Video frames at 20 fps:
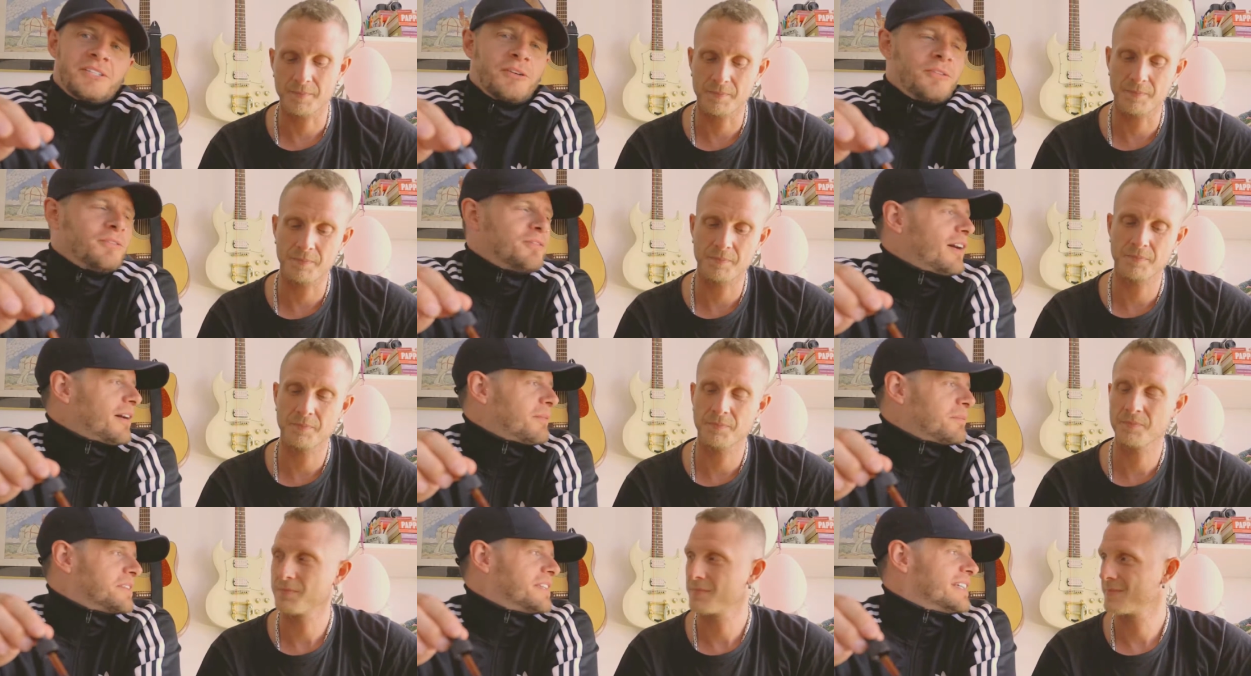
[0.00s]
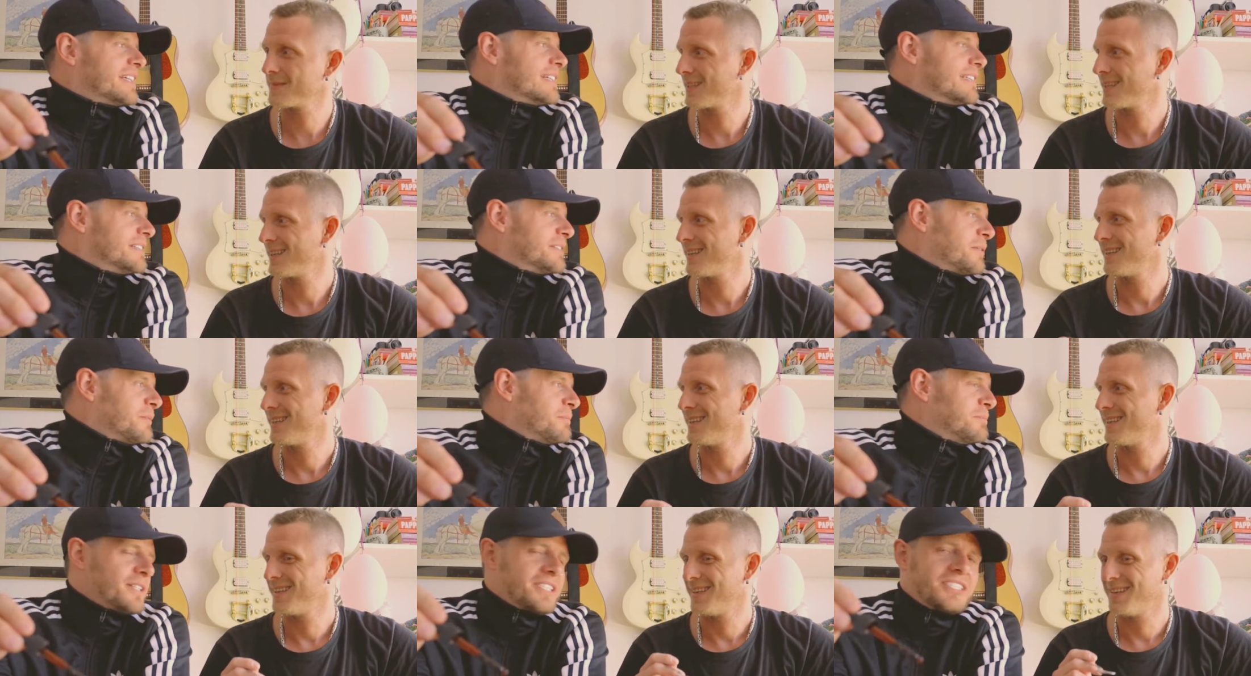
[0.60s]
Speaker 1: No vomiting,
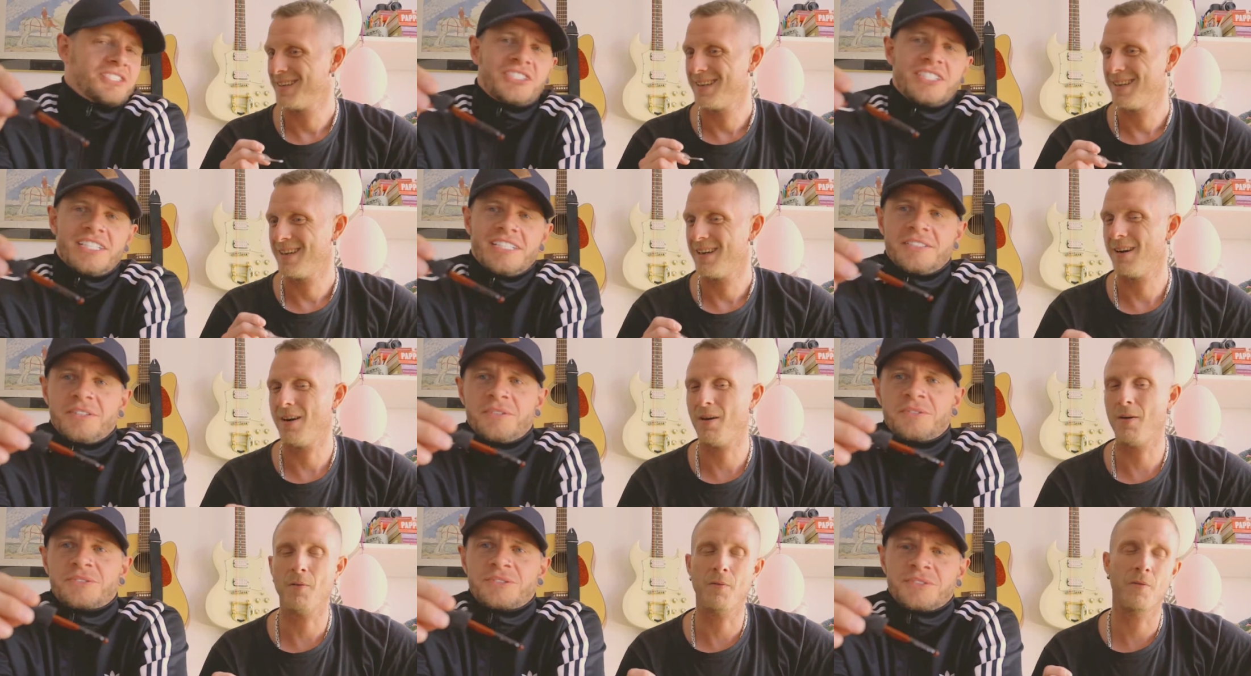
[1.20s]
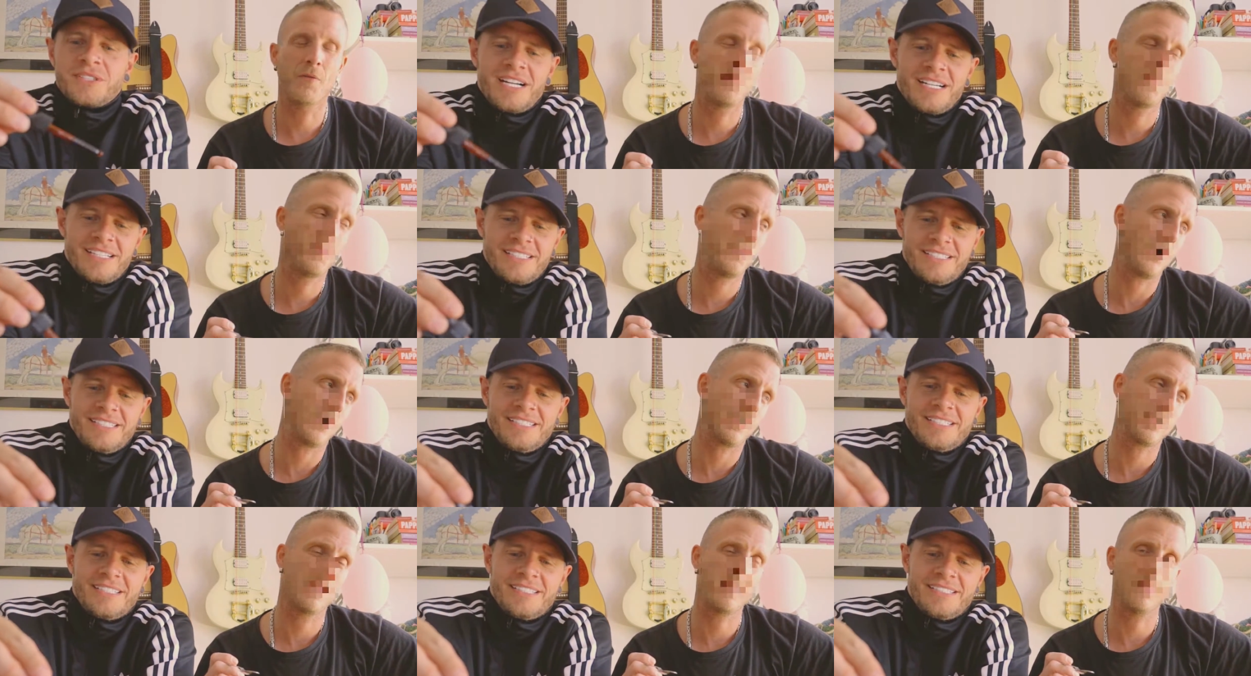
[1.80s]
no bitching, no crying.
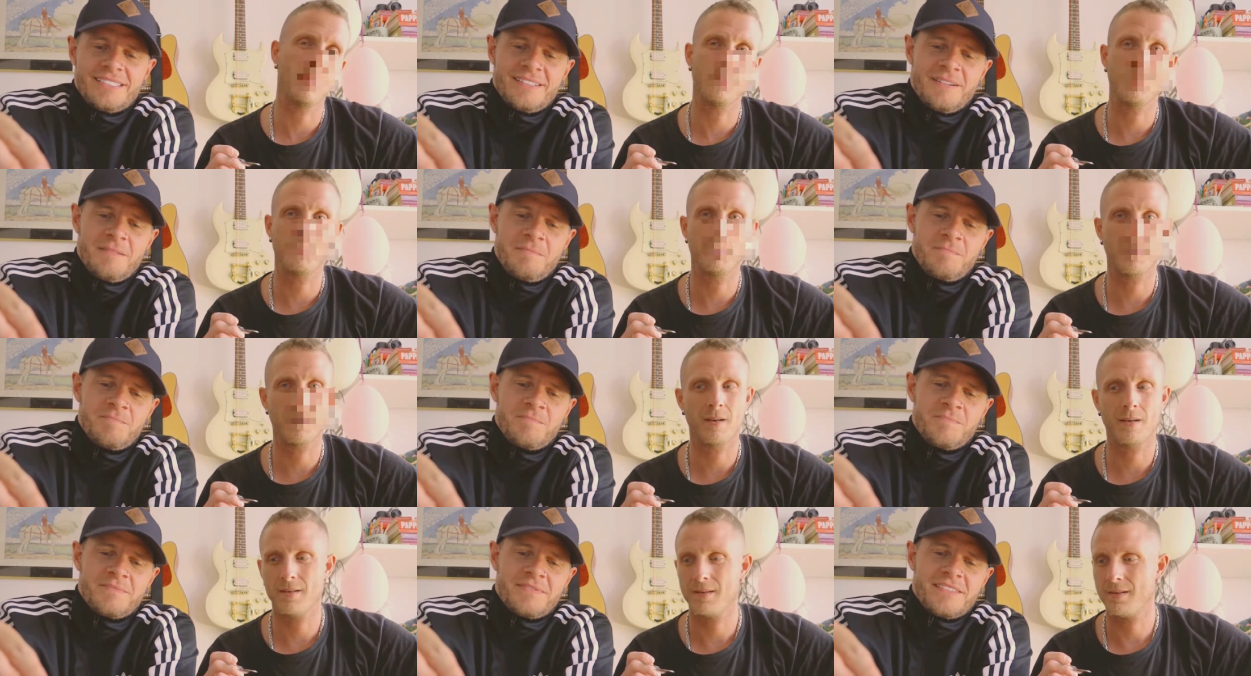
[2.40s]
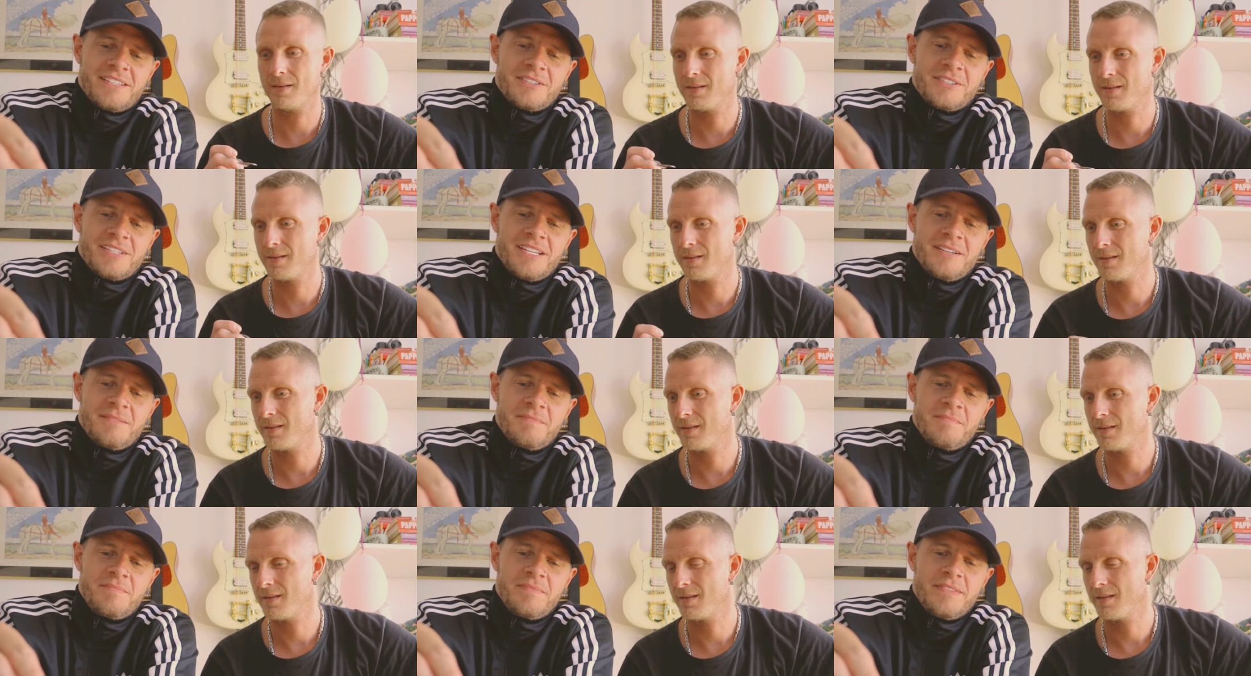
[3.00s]

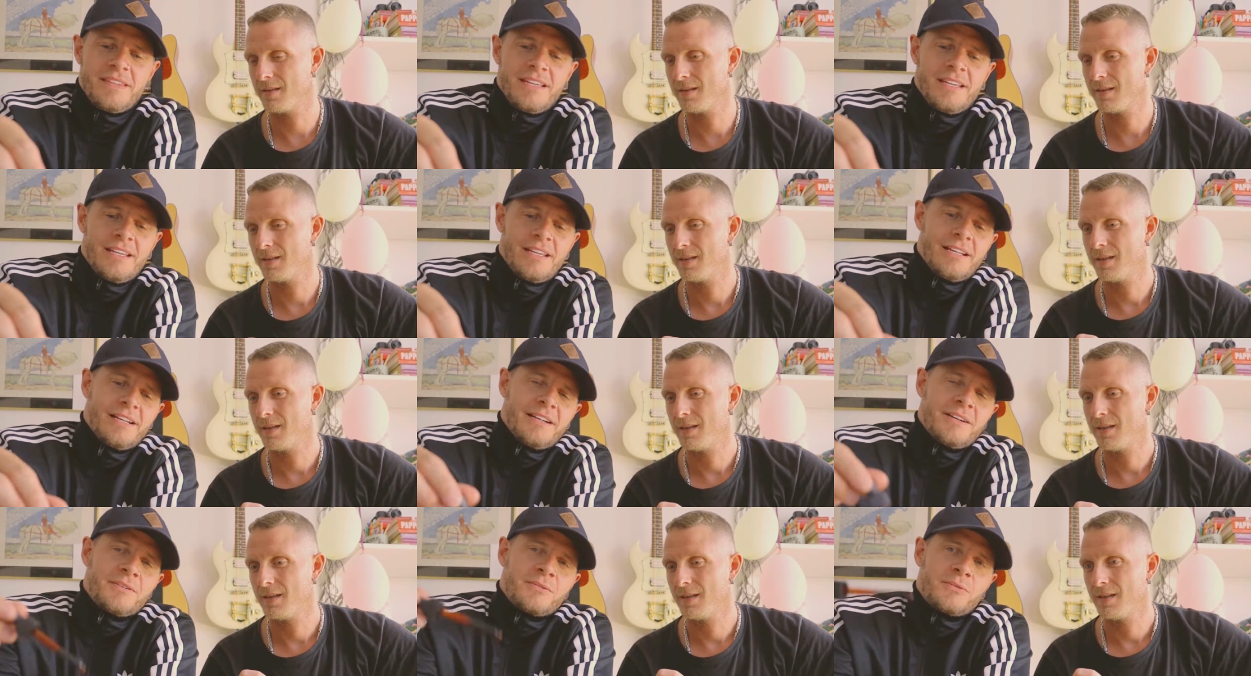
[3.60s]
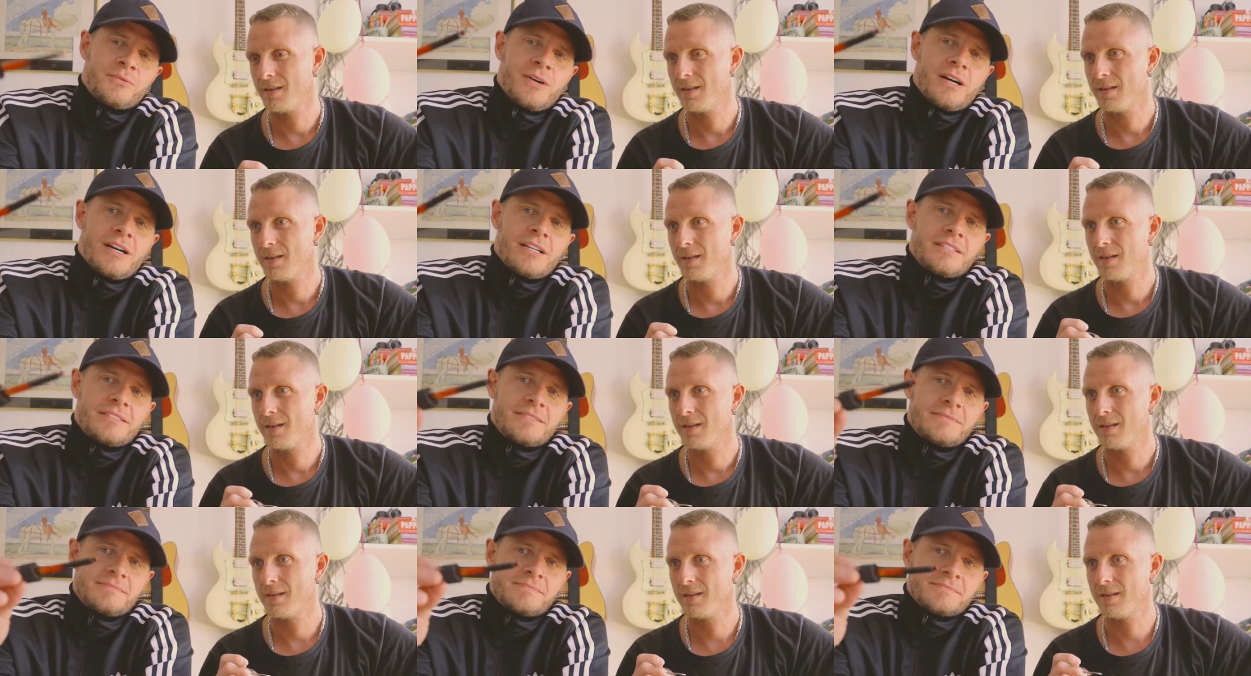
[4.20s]
Okay.
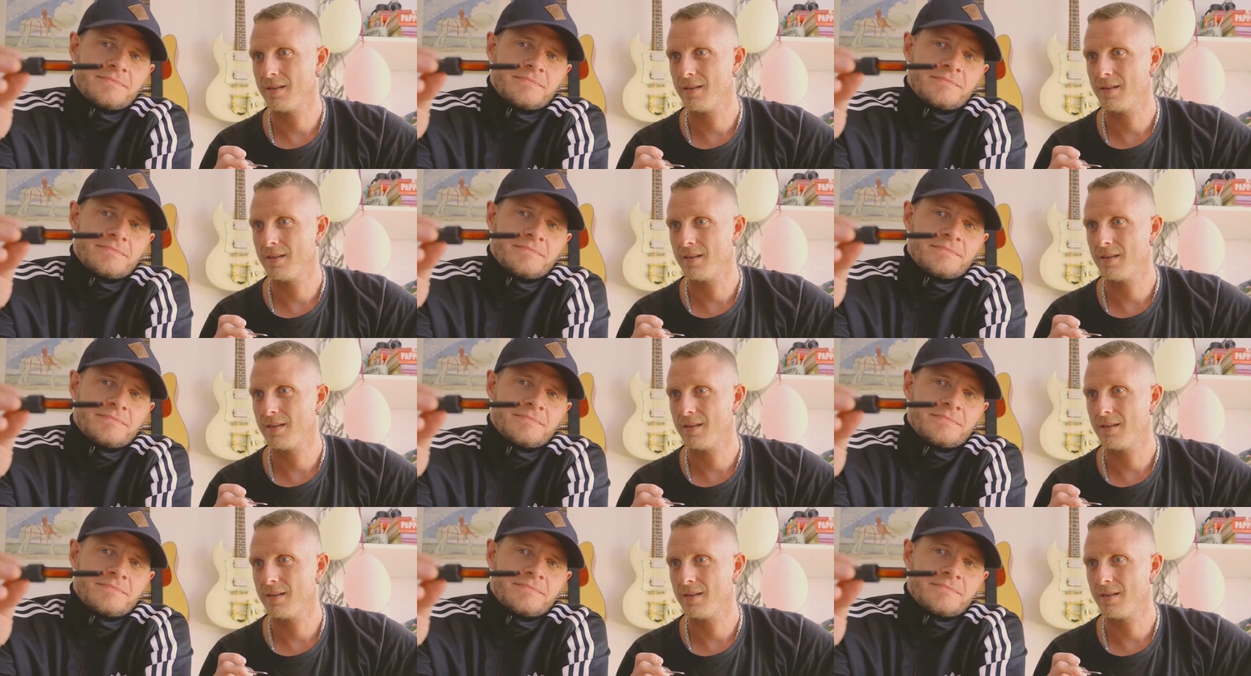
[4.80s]
One,